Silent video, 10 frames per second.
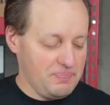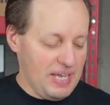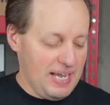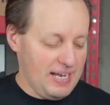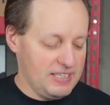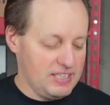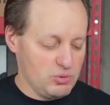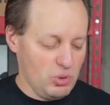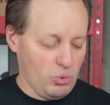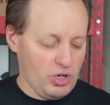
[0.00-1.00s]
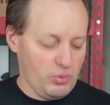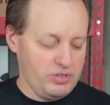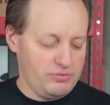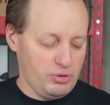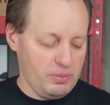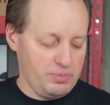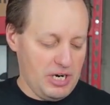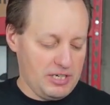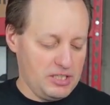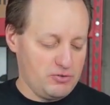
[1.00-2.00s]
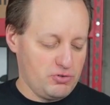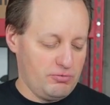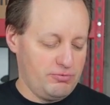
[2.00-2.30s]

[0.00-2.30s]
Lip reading: and this will work with front objectives from